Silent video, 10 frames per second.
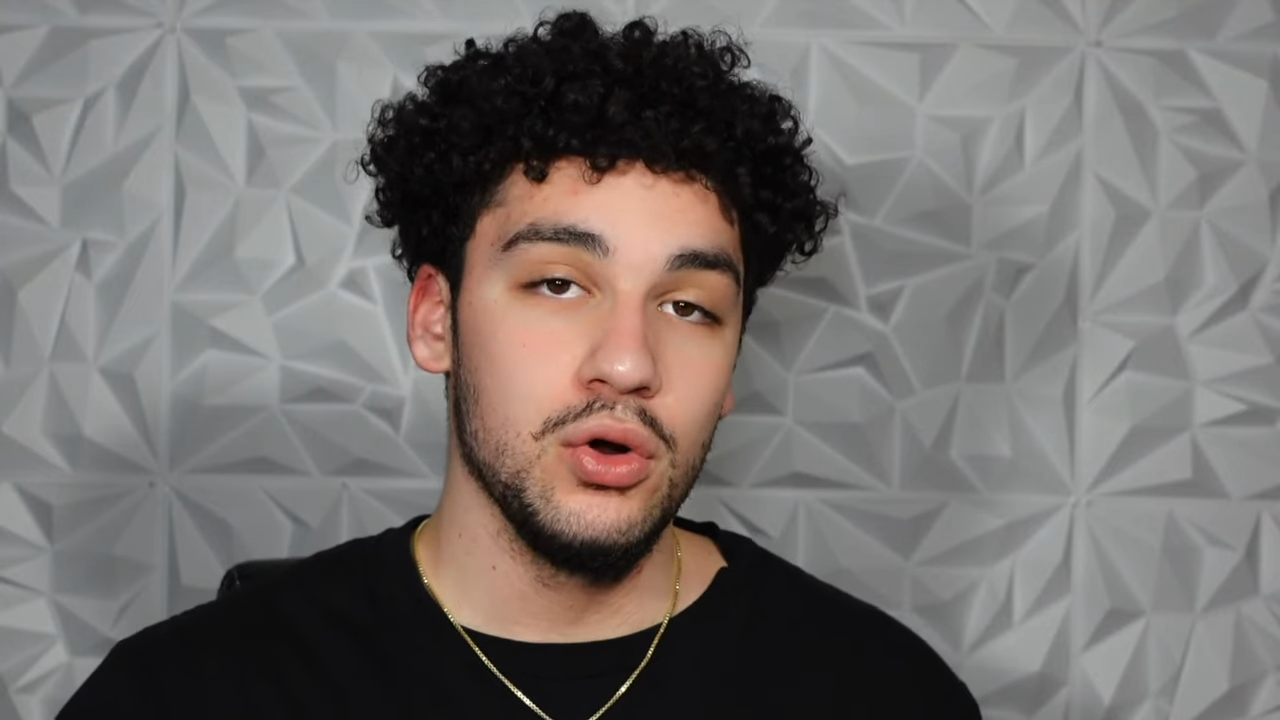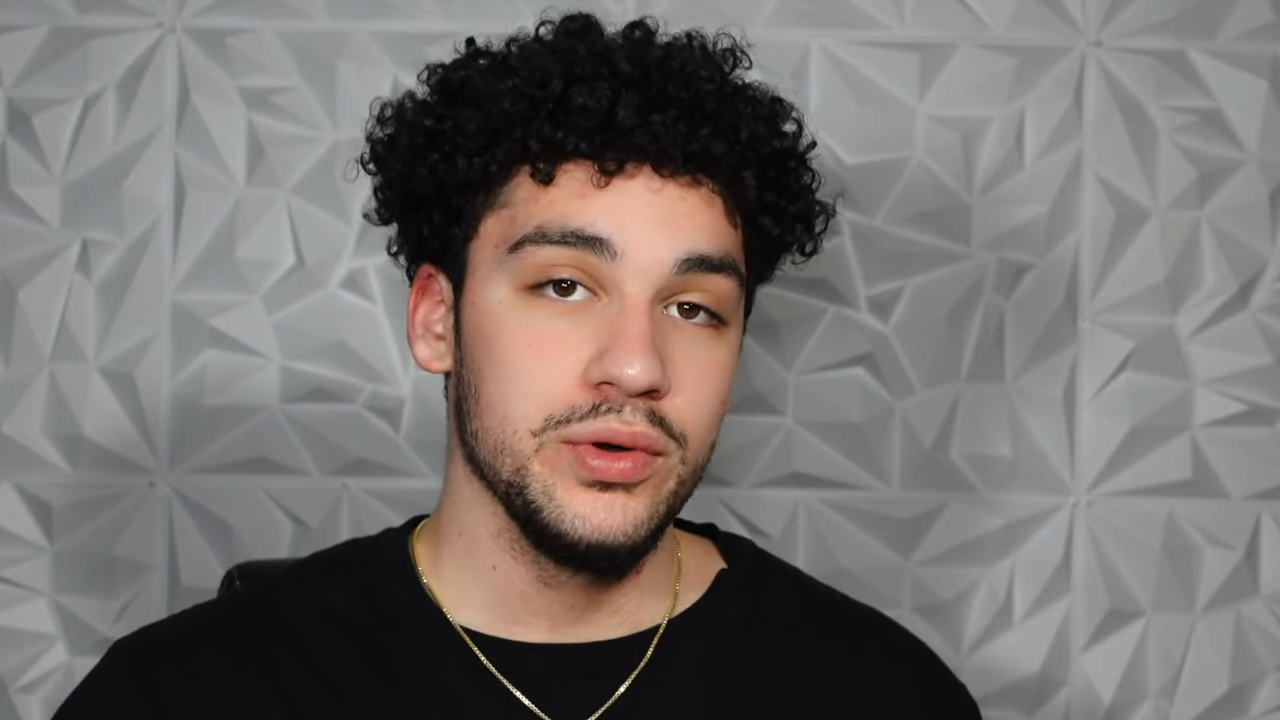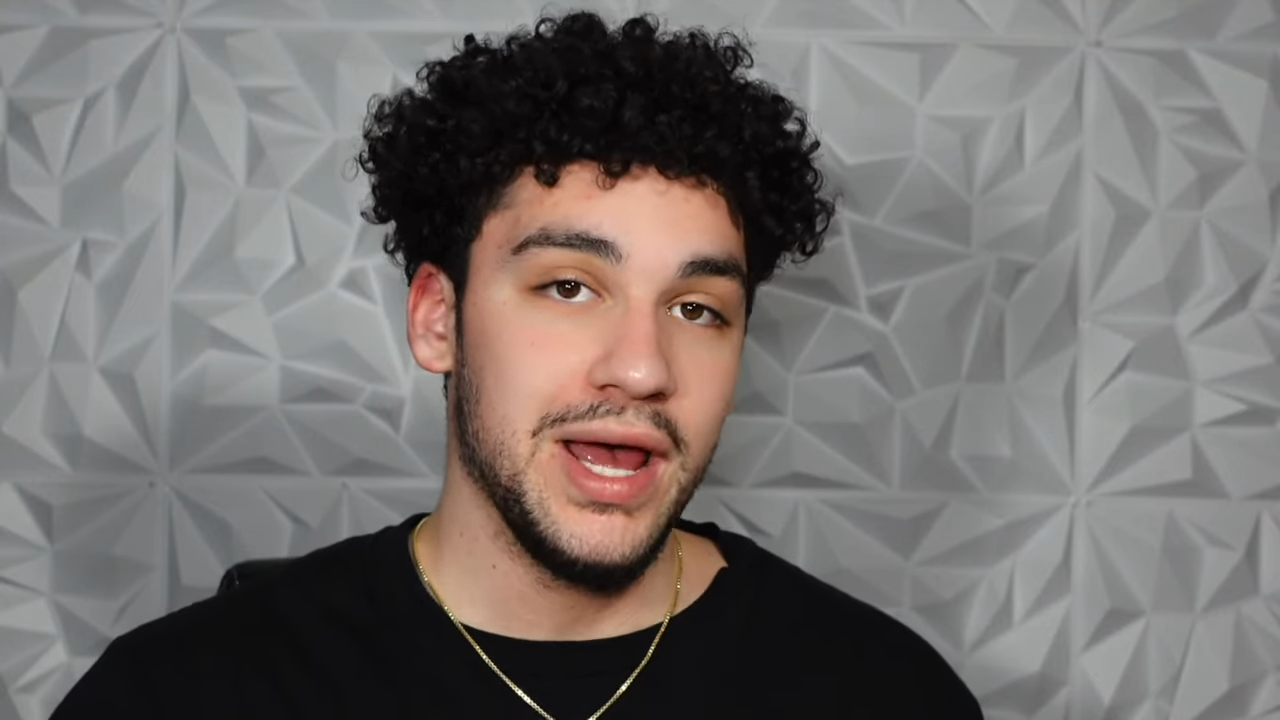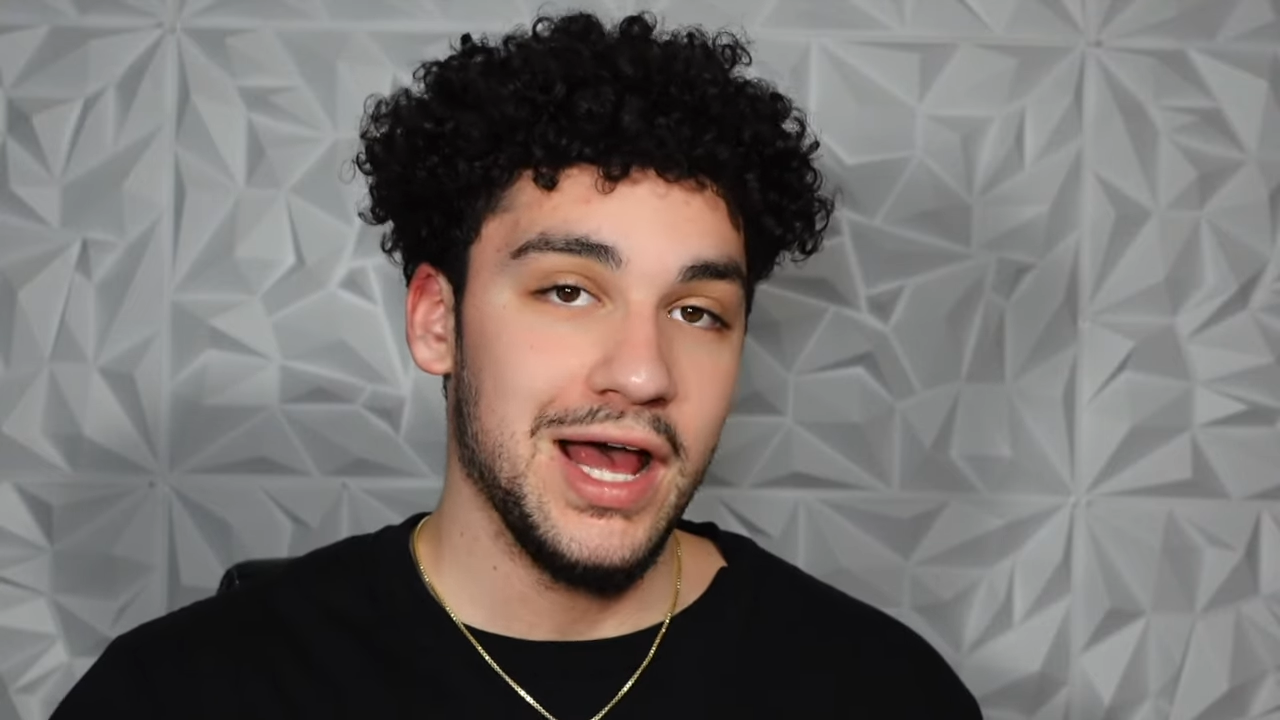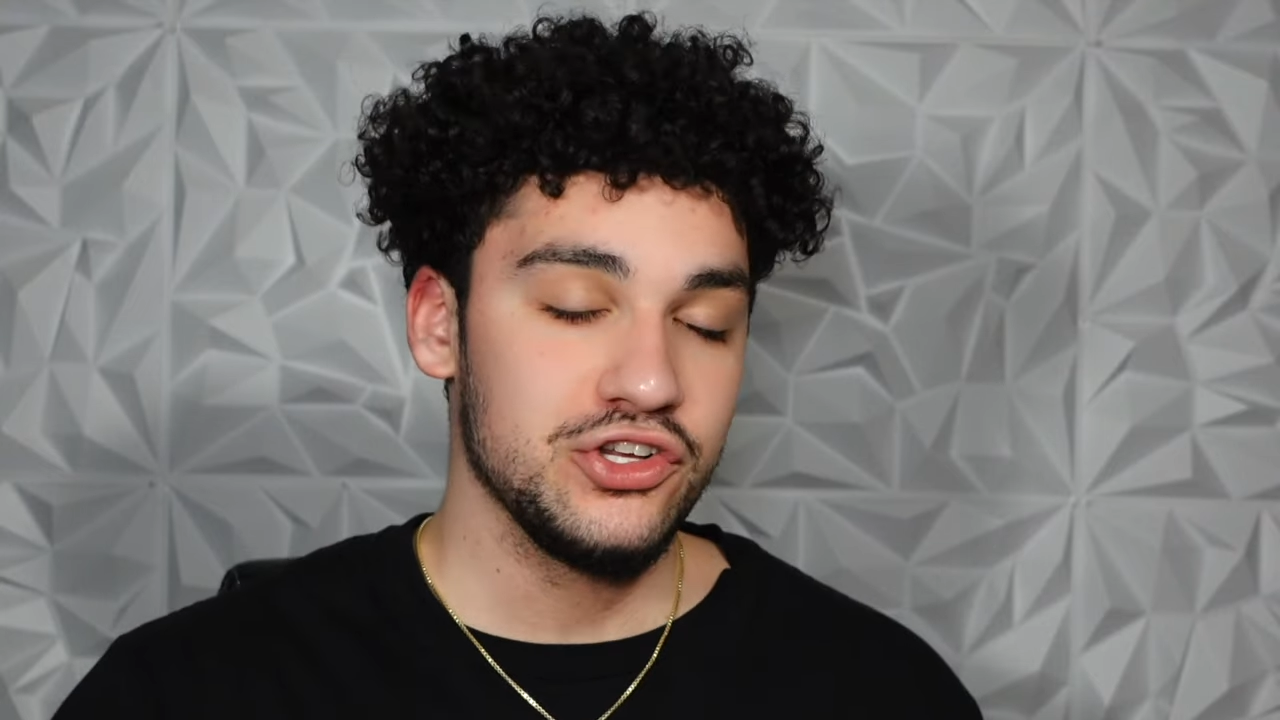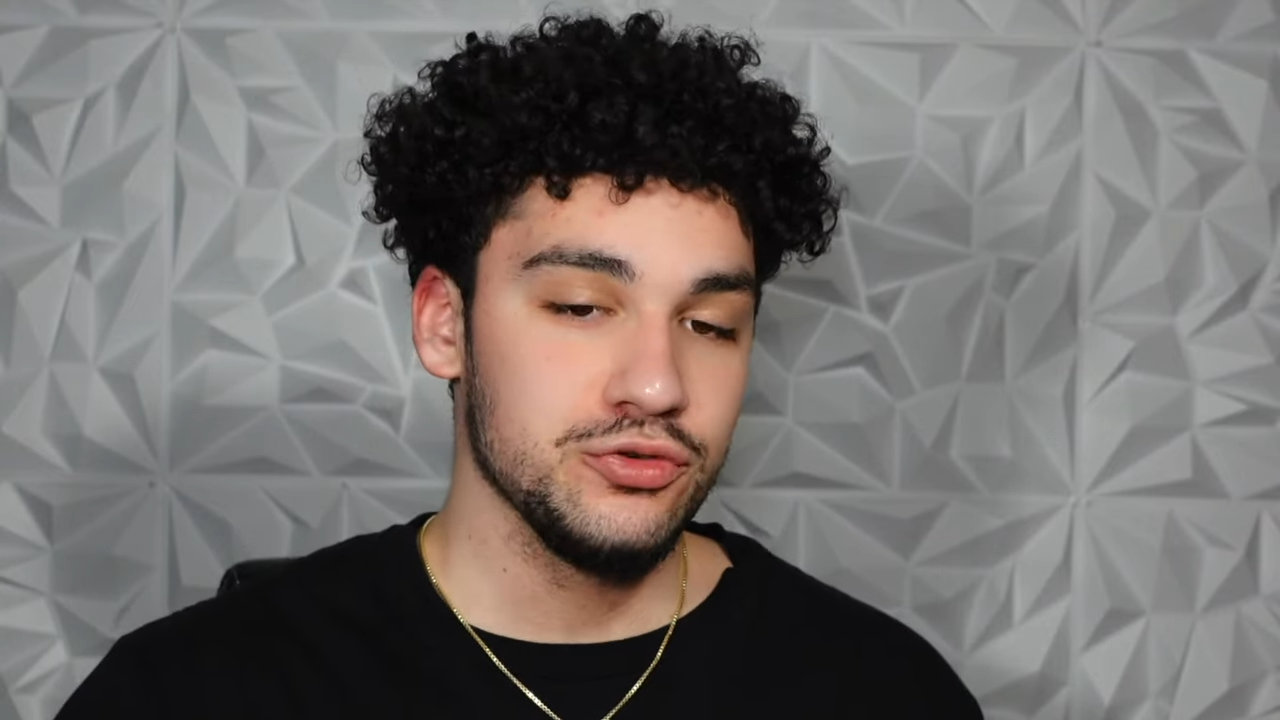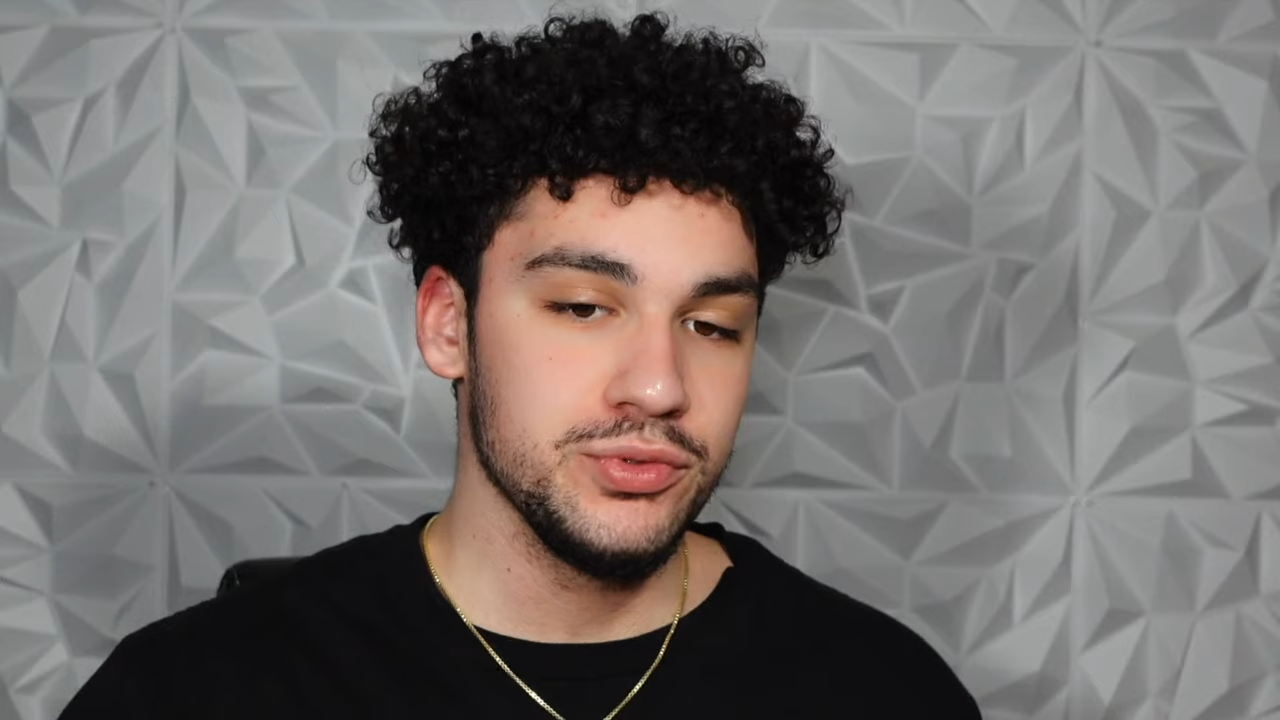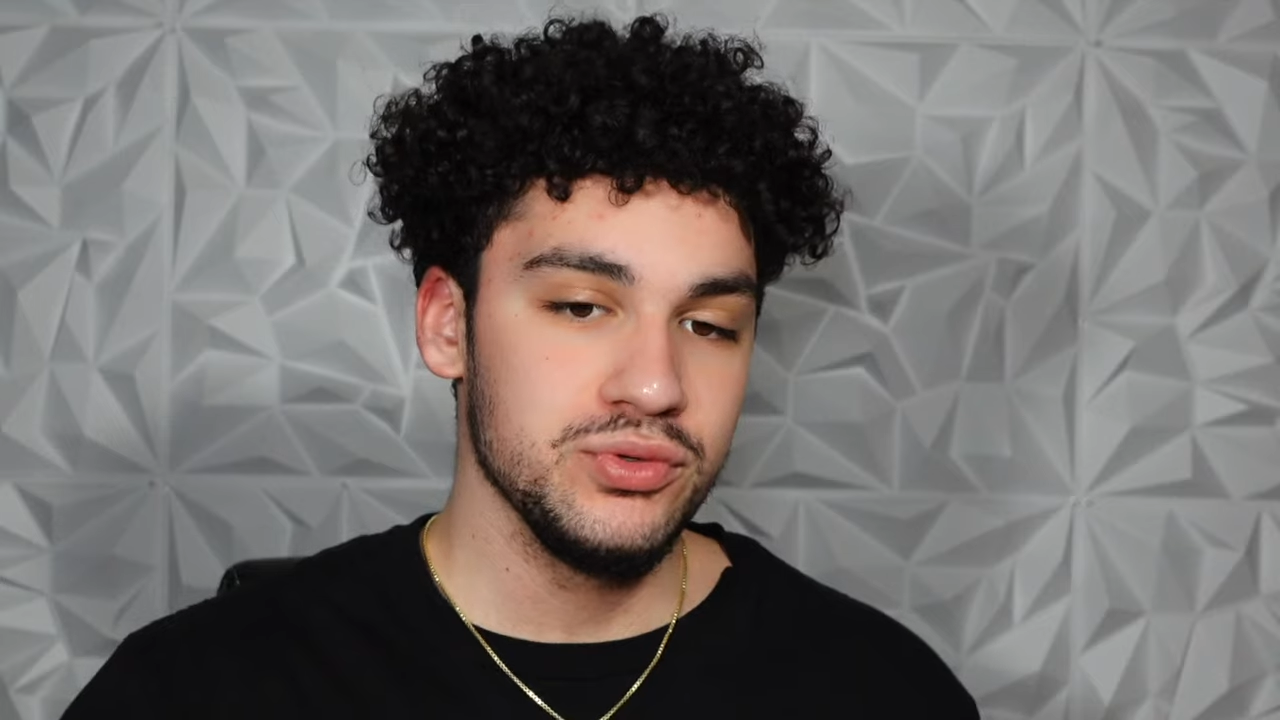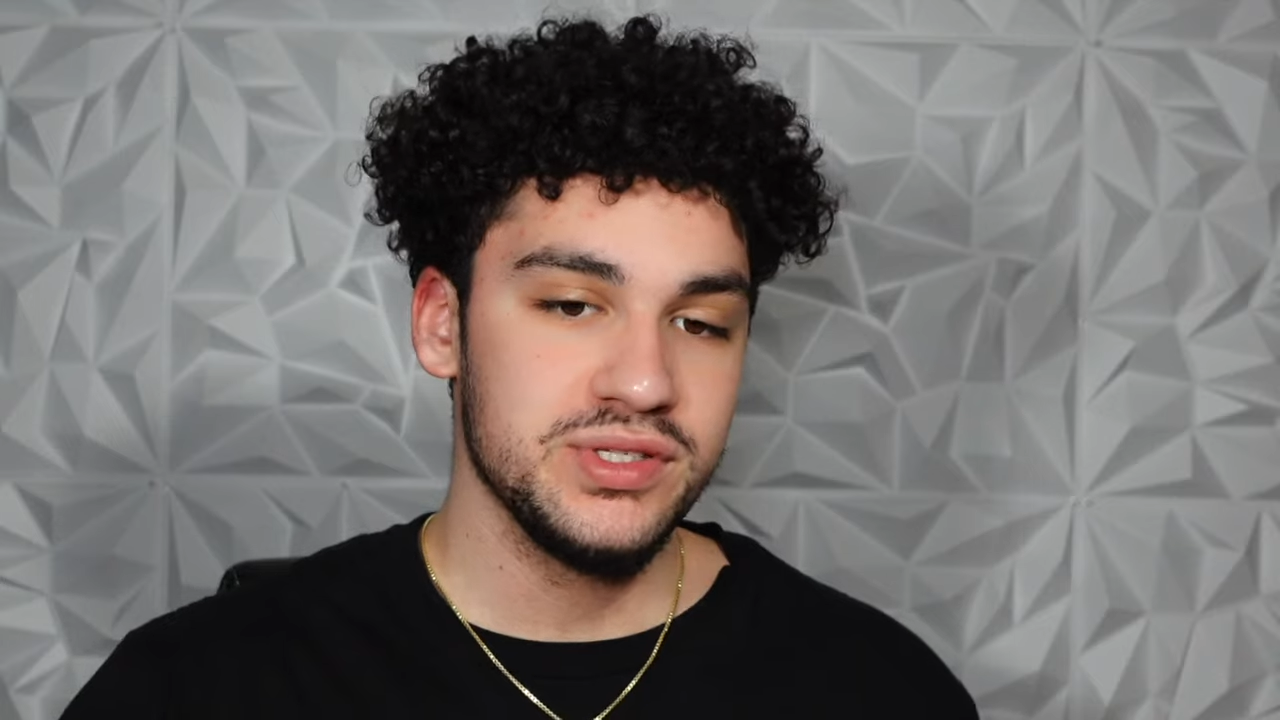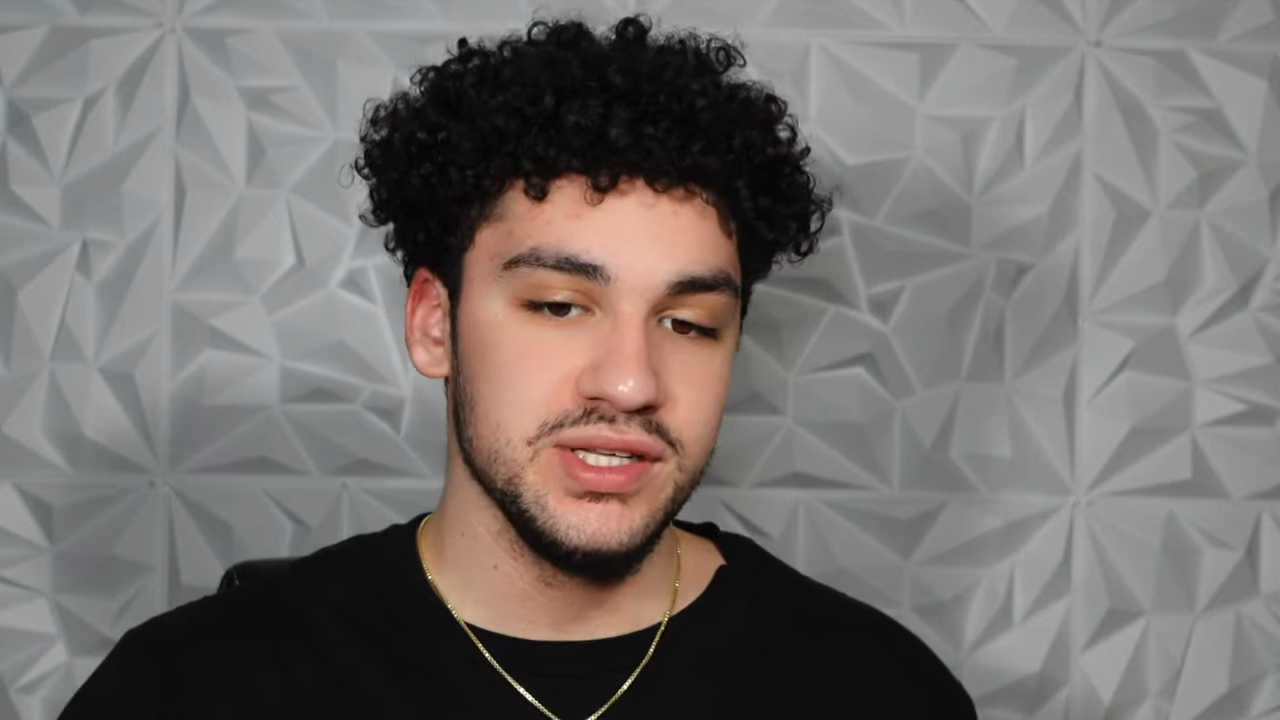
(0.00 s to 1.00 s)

own attributes